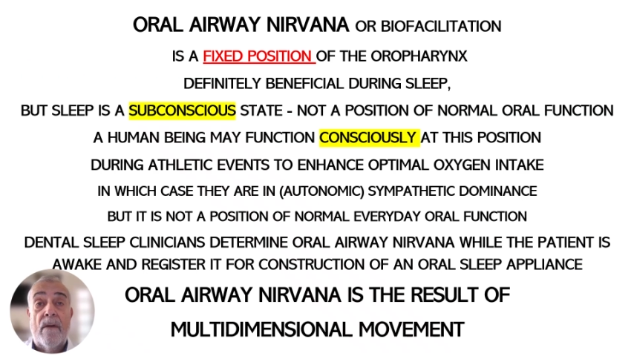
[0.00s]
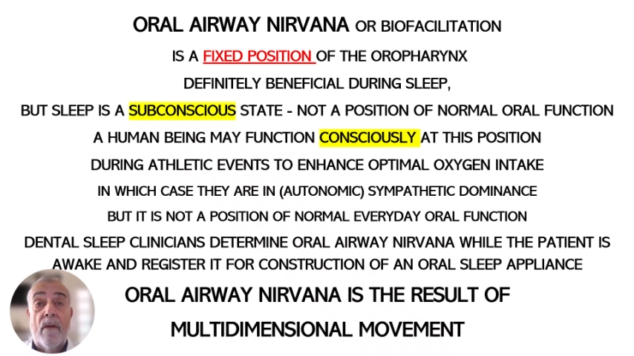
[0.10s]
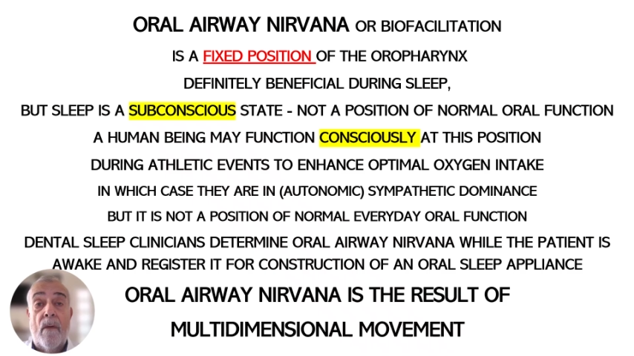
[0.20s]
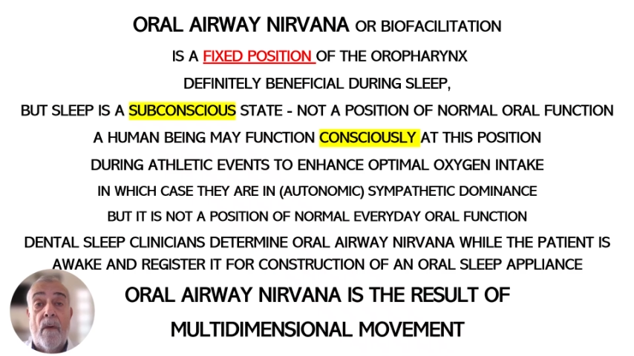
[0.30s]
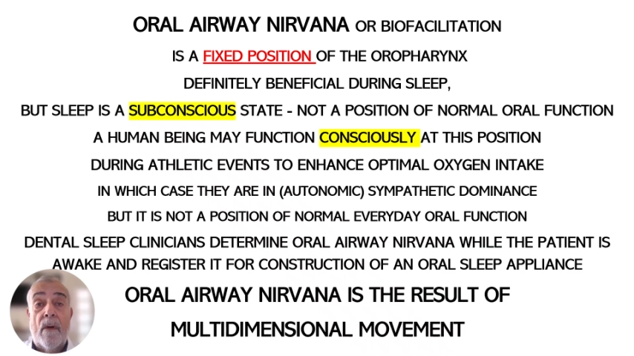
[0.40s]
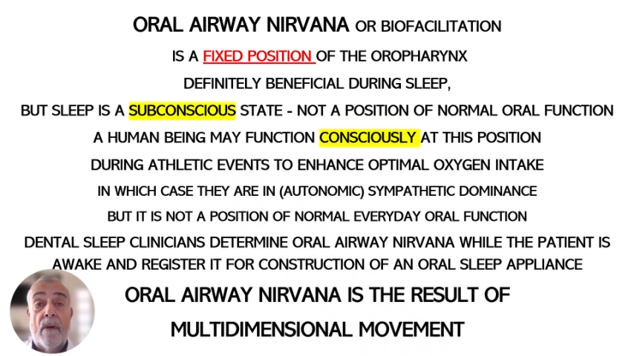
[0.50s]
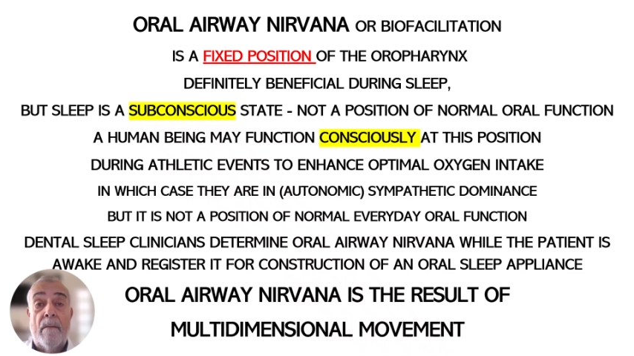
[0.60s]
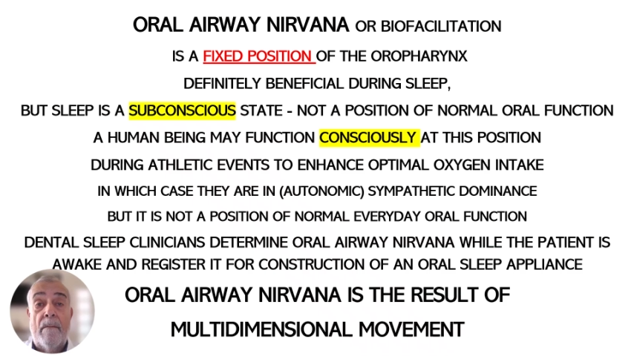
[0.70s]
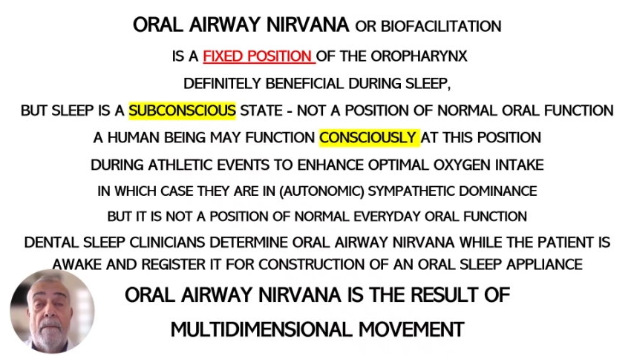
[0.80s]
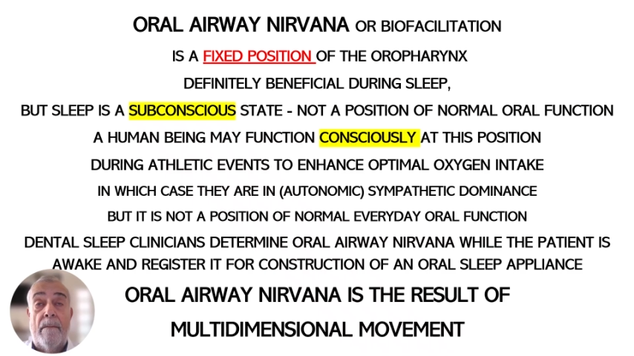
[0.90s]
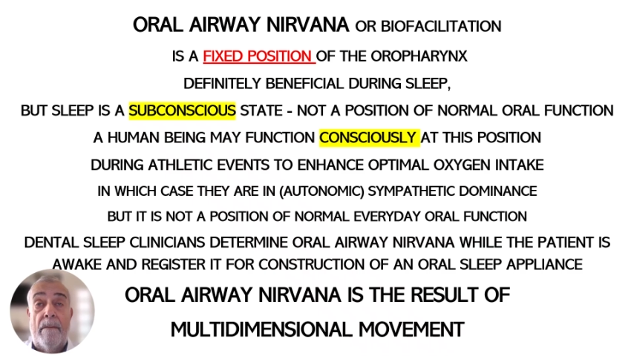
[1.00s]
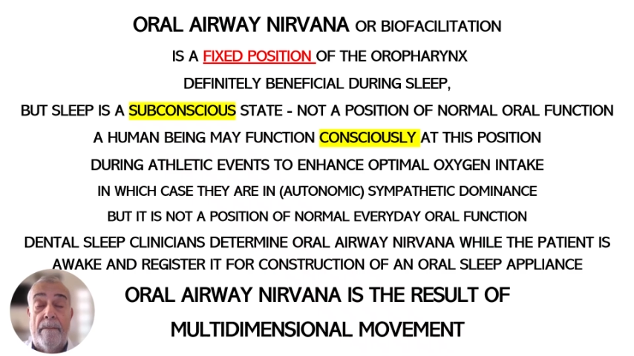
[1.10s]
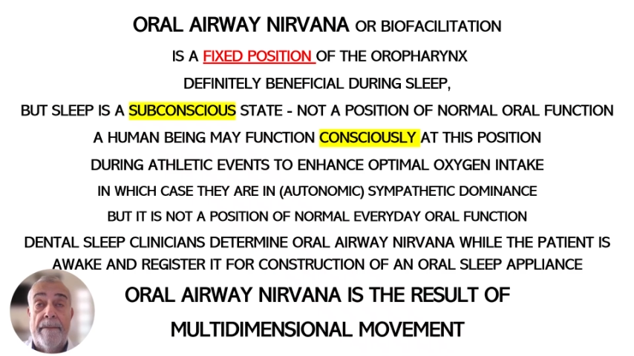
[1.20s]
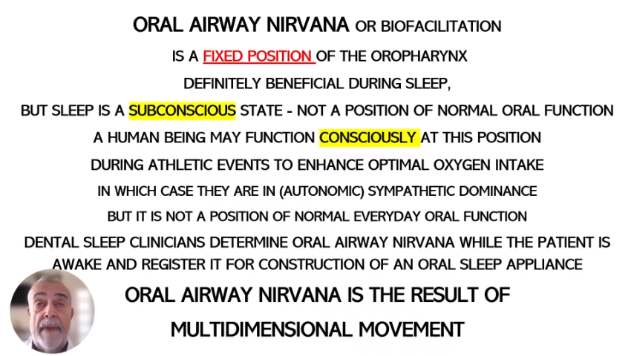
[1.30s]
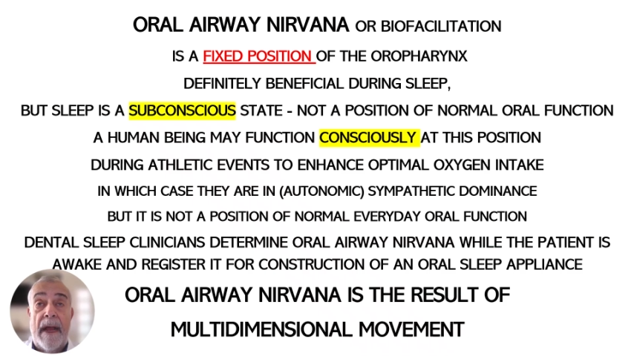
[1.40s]
or
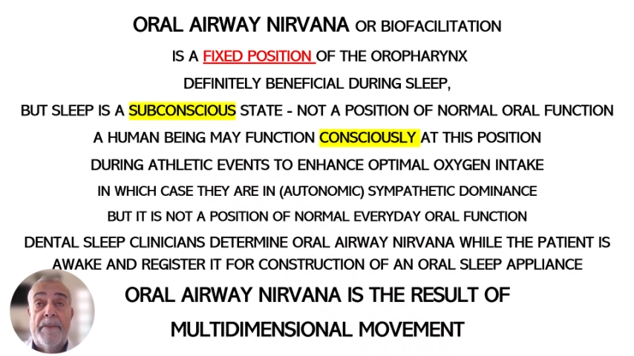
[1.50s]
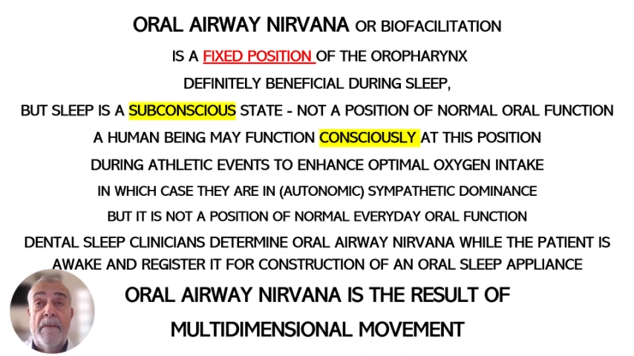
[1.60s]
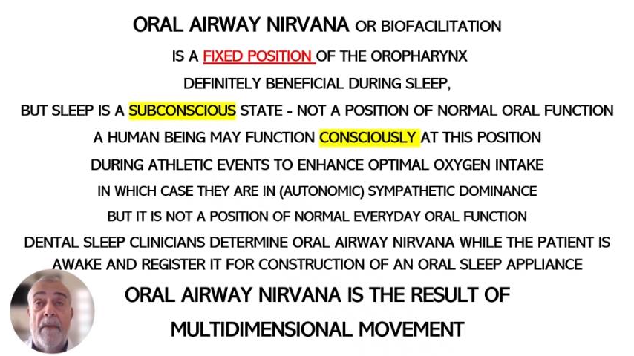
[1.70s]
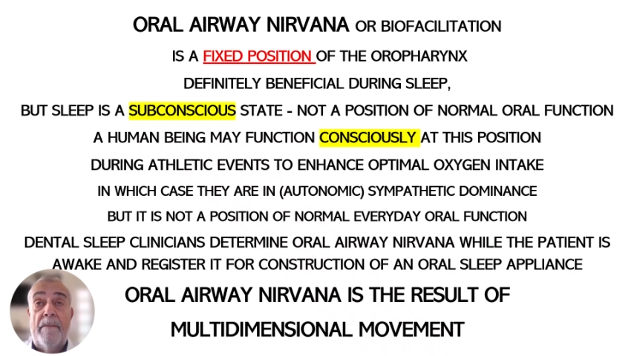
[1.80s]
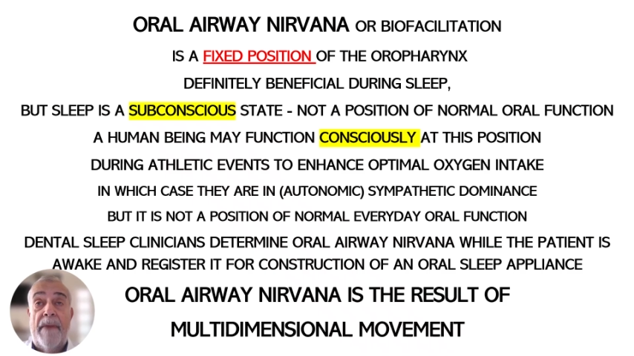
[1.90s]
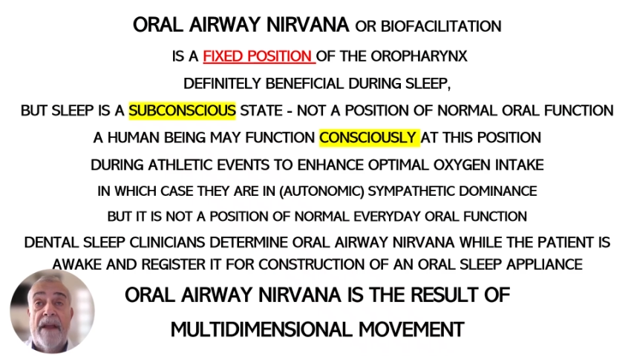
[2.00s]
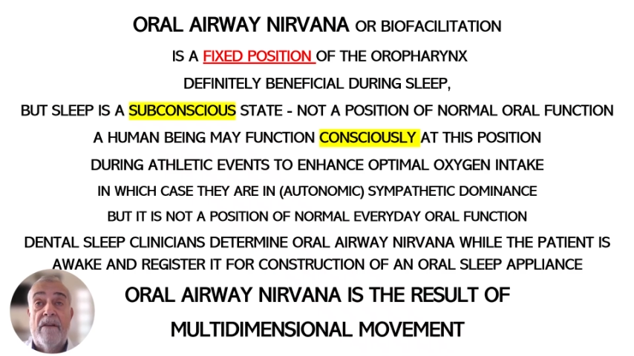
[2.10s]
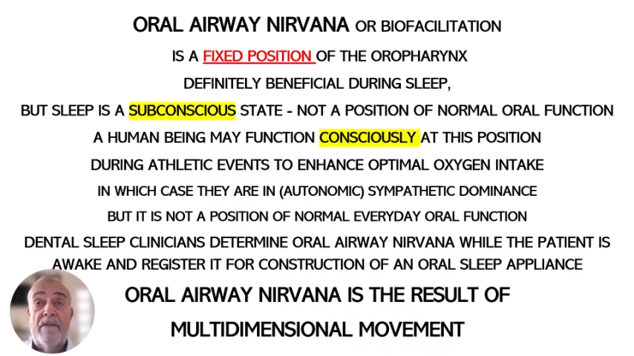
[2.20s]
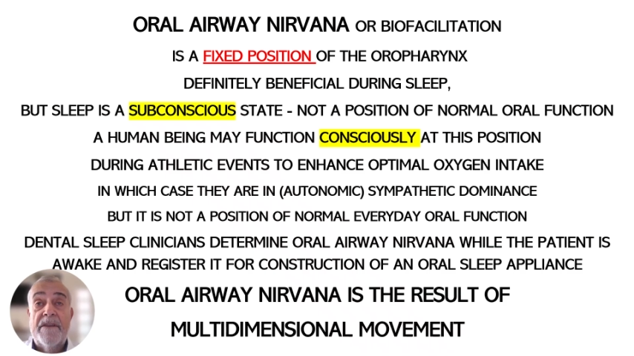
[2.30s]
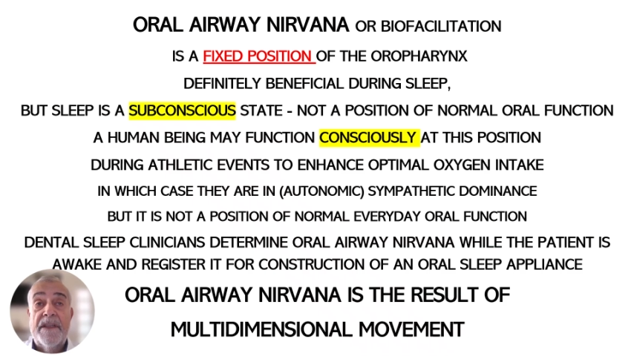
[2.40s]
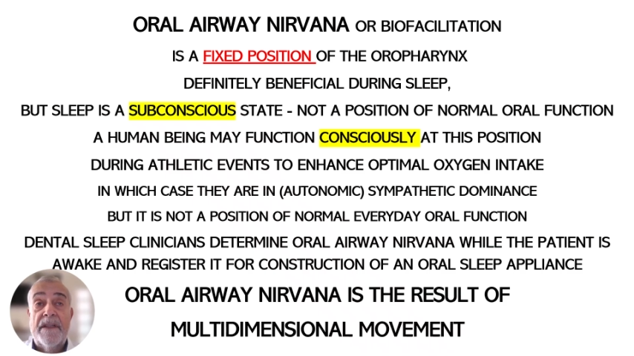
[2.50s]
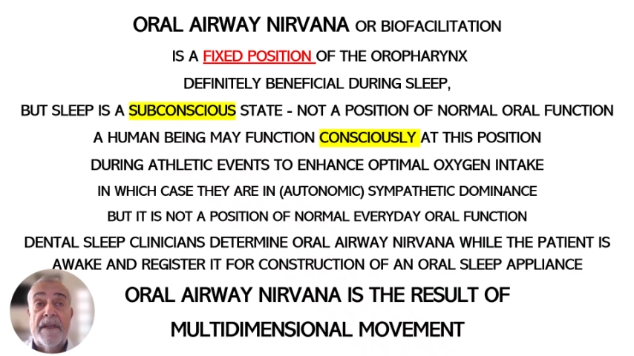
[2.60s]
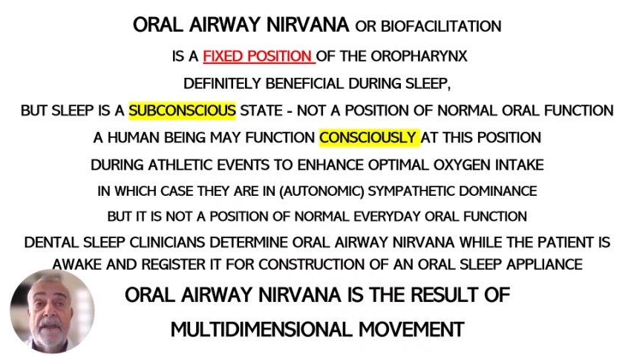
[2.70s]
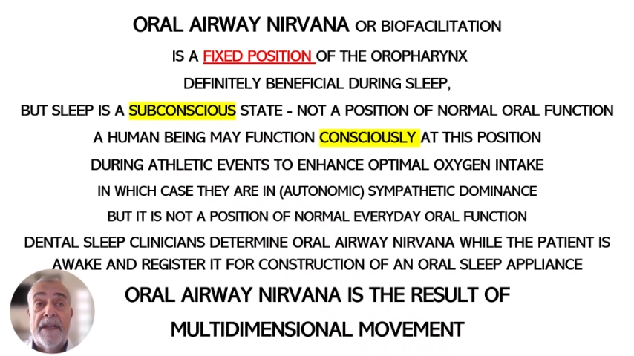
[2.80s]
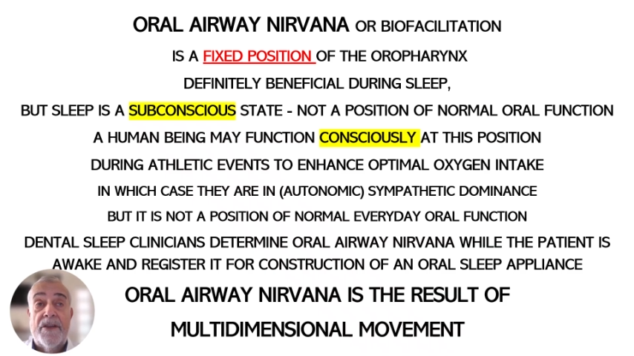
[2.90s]
optimal
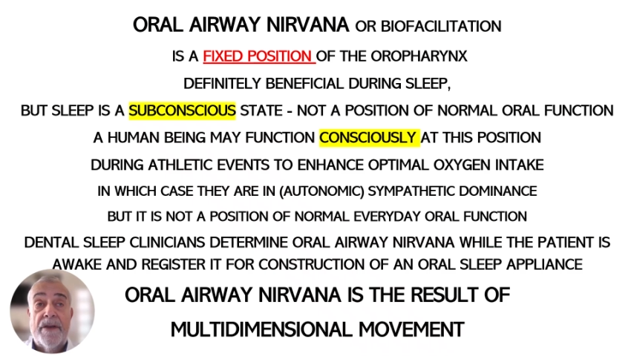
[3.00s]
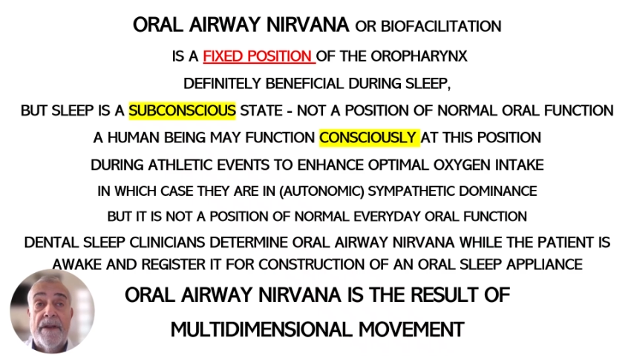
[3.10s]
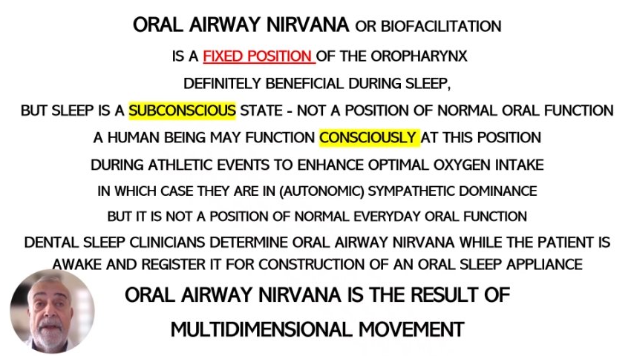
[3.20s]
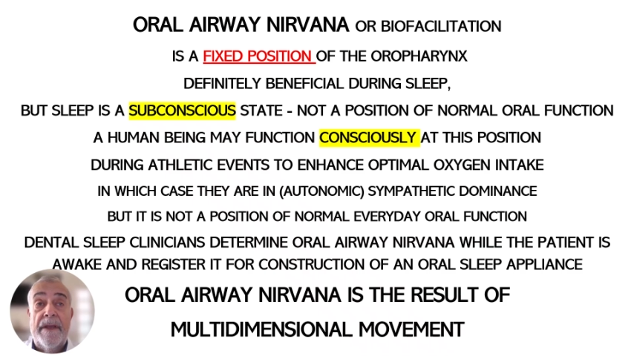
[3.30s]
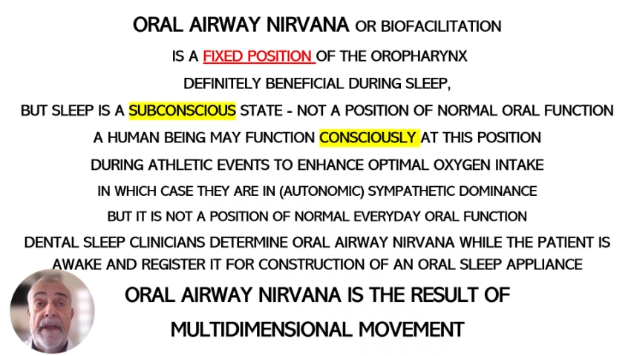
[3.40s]
biofacilitation,